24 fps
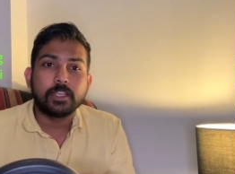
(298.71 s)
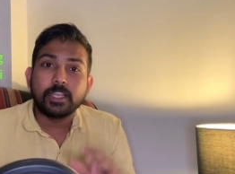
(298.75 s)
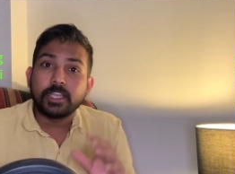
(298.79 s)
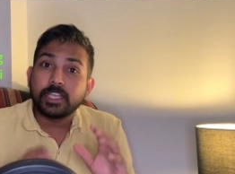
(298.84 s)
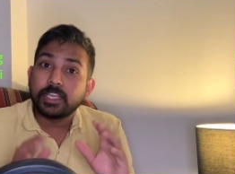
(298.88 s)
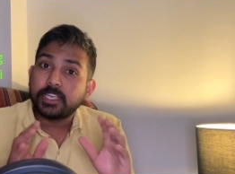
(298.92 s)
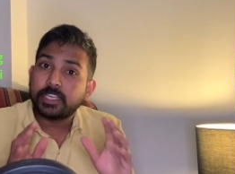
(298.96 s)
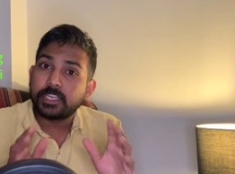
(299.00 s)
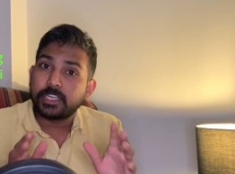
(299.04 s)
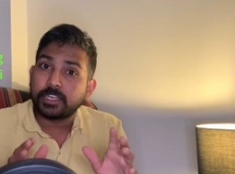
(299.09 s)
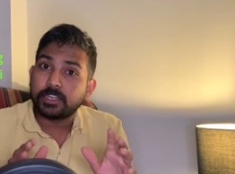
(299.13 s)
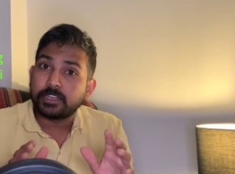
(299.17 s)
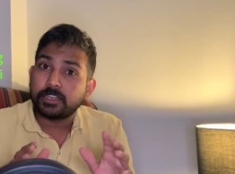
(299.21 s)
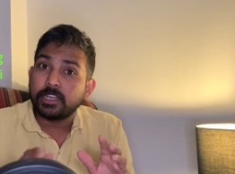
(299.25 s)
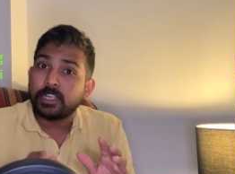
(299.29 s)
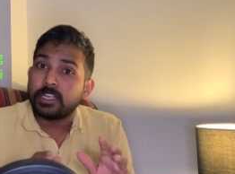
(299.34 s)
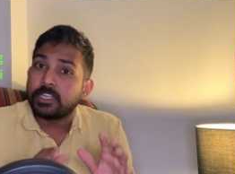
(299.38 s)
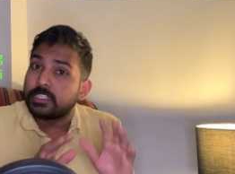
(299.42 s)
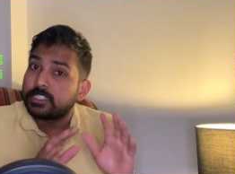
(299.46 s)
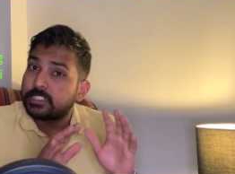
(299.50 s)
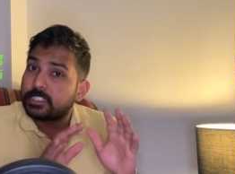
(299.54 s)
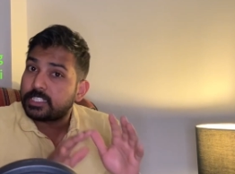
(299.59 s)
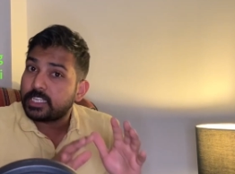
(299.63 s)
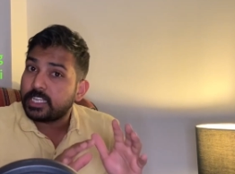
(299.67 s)
Here,
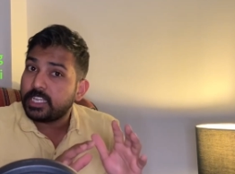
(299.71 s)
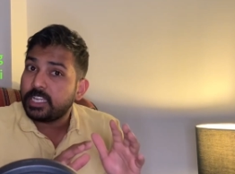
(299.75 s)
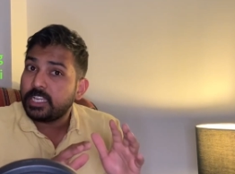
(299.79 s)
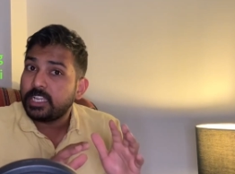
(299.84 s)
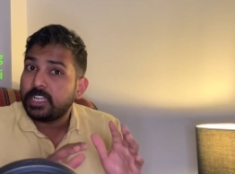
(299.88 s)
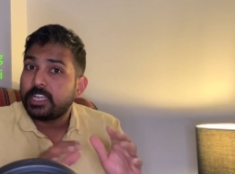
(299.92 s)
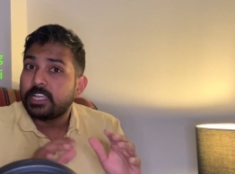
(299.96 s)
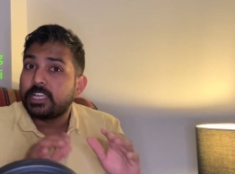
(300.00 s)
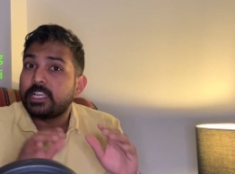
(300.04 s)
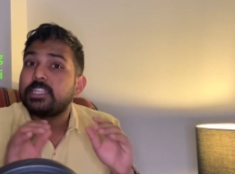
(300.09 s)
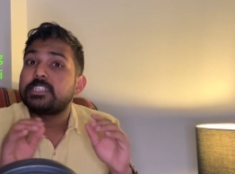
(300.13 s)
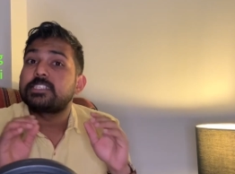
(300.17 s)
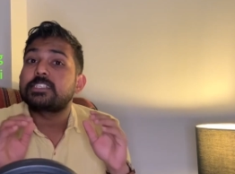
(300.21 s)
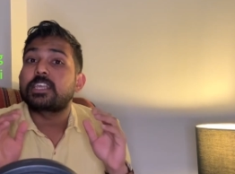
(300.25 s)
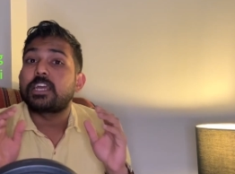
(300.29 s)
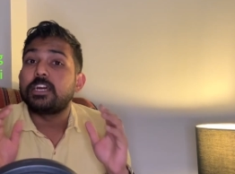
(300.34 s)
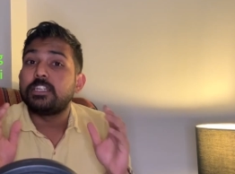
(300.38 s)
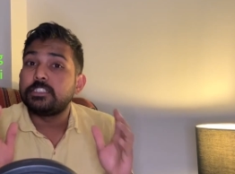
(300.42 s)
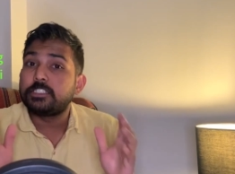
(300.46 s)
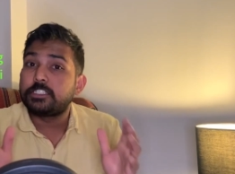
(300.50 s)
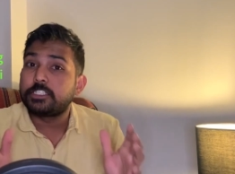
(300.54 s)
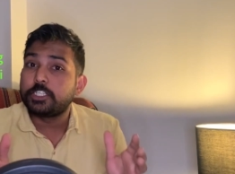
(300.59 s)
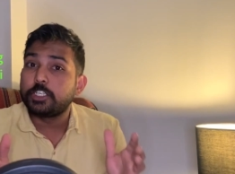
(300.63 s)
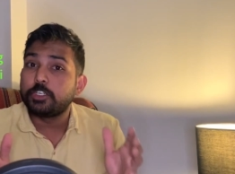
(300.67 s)
C is
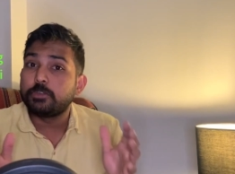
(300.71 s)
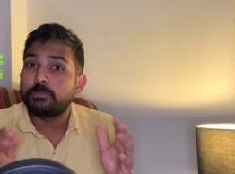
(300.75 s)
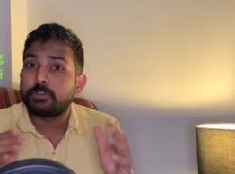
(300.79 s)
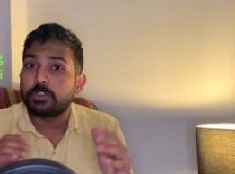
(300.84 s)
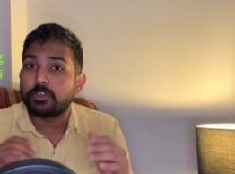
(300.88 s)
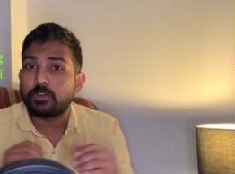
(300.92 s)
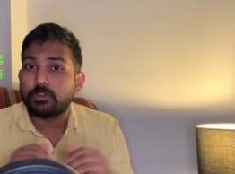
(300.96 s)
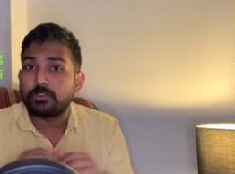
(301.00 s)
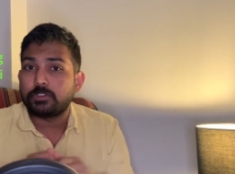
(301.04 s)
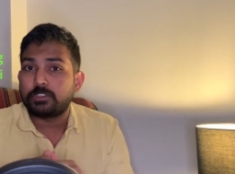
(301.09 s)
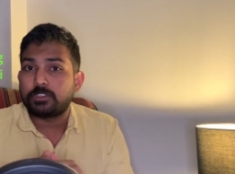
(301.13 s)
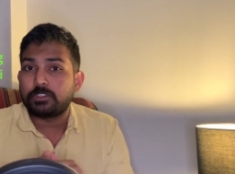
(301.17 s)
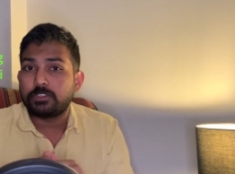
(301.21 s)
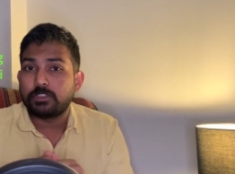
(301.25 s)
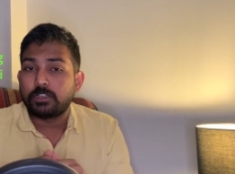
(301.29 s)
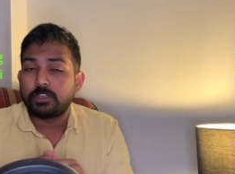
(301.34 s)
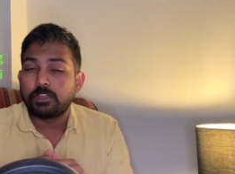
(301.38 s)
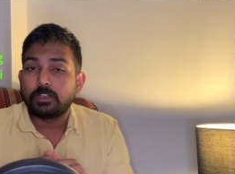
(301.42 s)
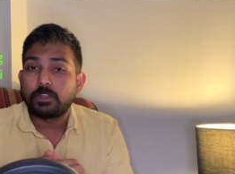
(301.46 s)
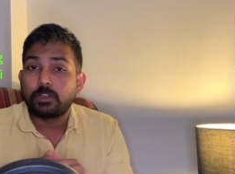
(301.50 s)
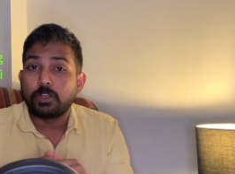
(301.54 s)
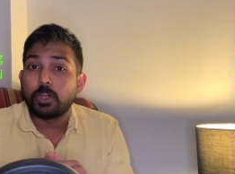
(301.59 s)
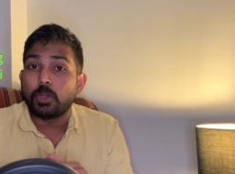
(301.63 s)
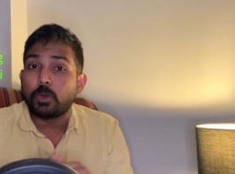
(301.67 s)
consumed goods.
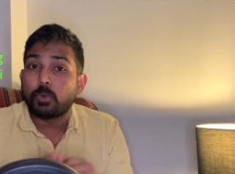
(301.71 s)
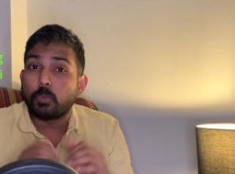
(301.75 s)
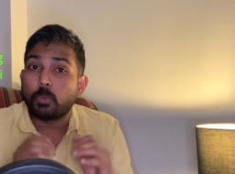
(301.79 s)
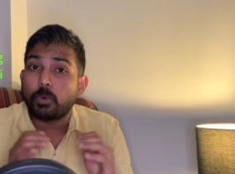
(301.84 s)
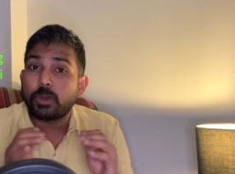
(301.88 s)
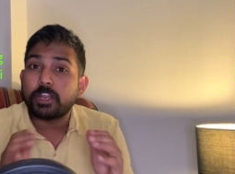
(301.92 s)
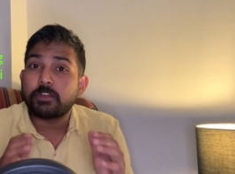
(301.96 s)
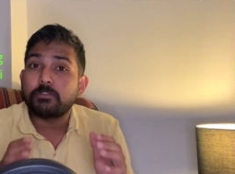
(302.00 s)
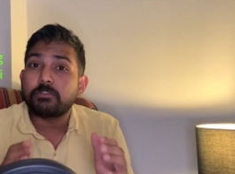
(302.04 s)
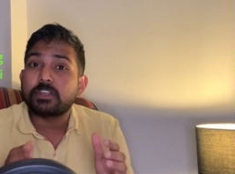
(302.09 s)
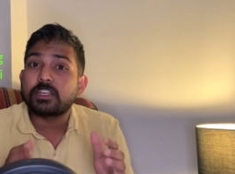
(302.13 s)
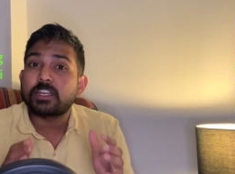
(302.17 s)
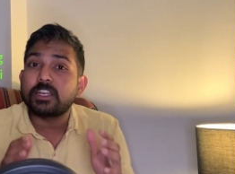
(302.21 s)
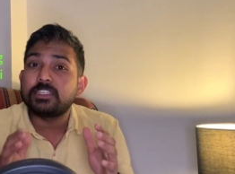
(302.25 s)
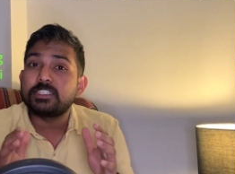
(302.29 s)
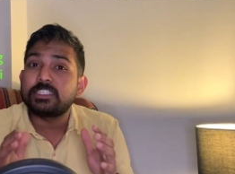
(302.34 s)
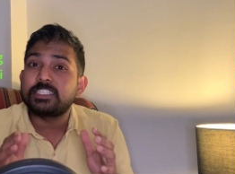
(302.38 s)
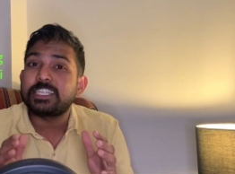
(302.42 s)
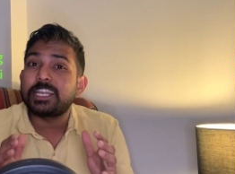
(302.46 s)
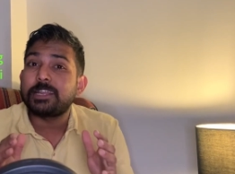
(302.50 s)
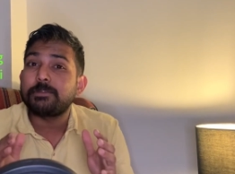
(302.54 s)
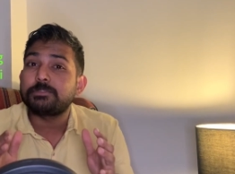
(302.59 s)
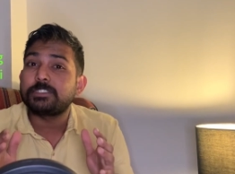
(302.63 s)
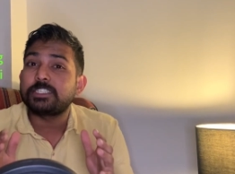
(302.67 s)
Whatever
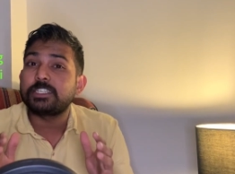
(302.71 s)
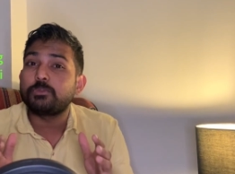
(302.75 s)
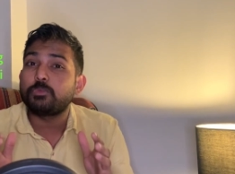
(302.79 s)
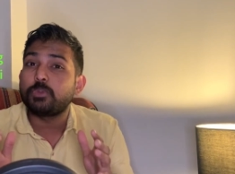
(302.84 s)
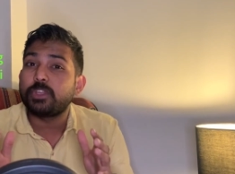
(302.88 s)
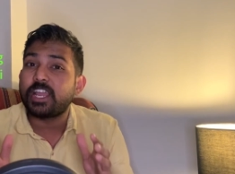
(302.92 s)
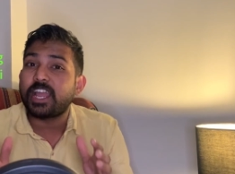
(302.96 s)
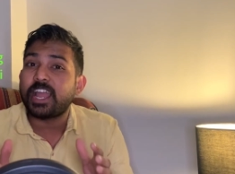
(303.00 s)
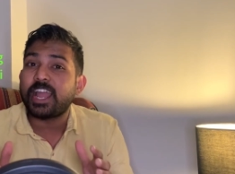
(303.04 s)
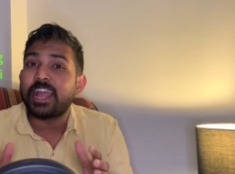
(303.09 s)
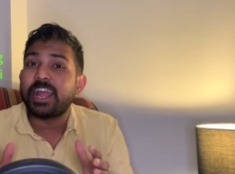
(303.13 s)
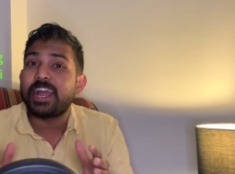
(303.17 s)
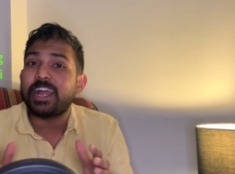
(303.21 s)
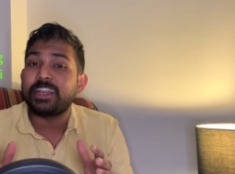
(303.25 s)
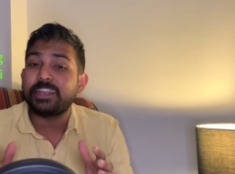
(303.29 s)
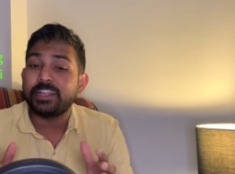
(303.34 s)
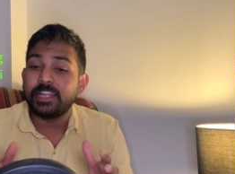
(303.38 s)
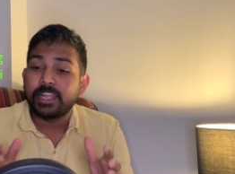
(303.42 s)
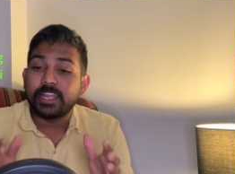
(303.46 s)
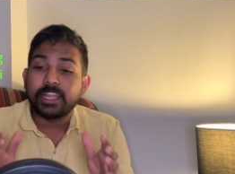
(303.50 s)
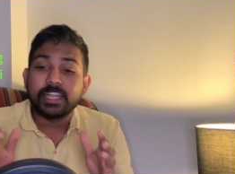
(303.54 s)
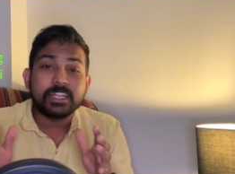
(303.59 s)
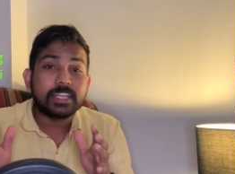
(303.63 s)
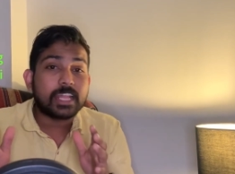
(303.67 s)
consumption we had
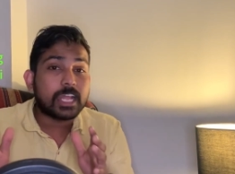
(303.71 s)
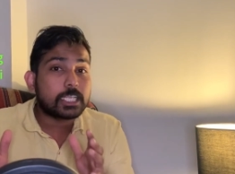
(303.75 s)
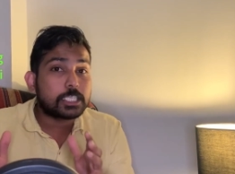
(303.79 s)
in that